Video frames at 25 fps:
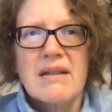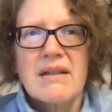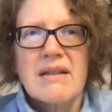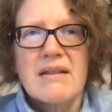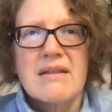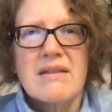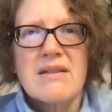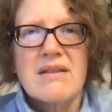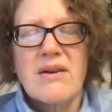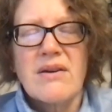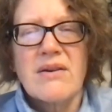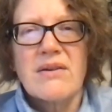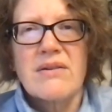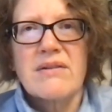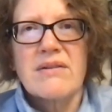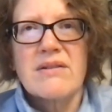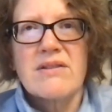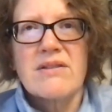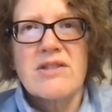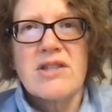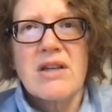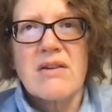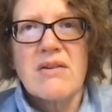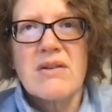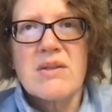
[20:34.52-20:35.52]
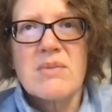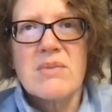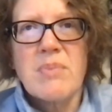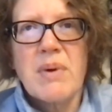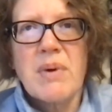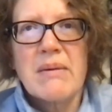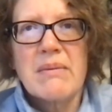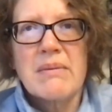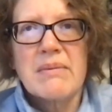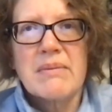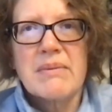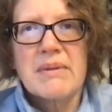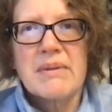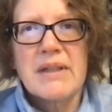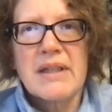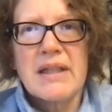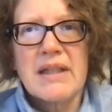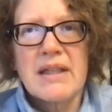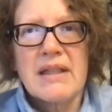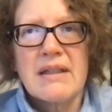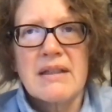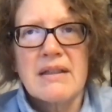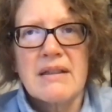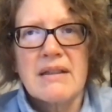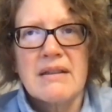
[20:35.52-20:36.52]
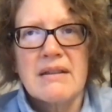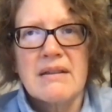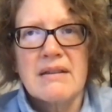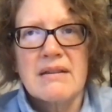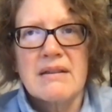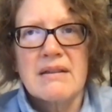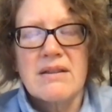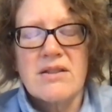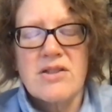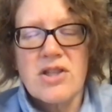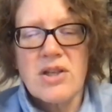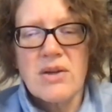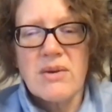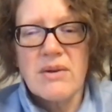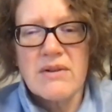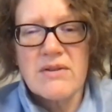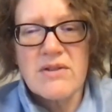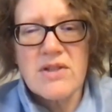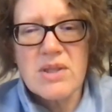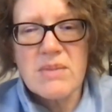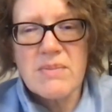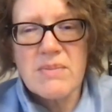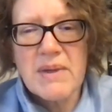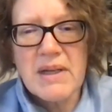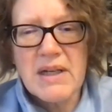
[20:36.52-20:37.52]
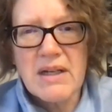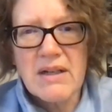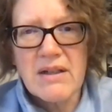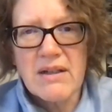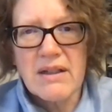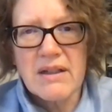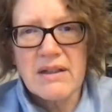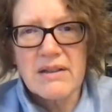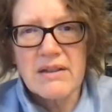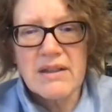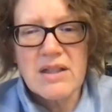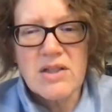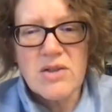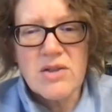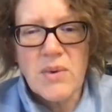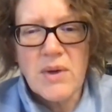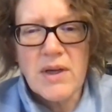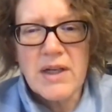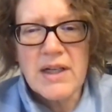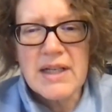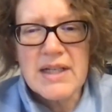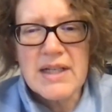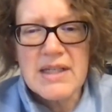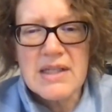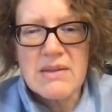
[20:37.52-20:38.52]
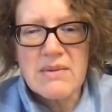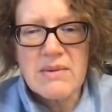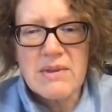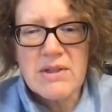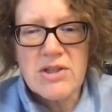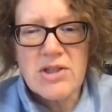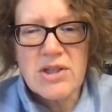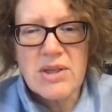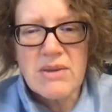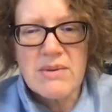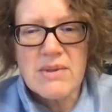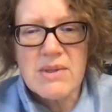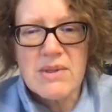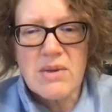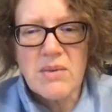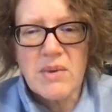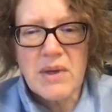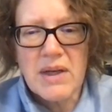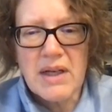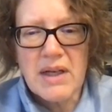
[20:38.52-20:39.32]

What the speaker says: So she would have just been in her early 20s when she was away,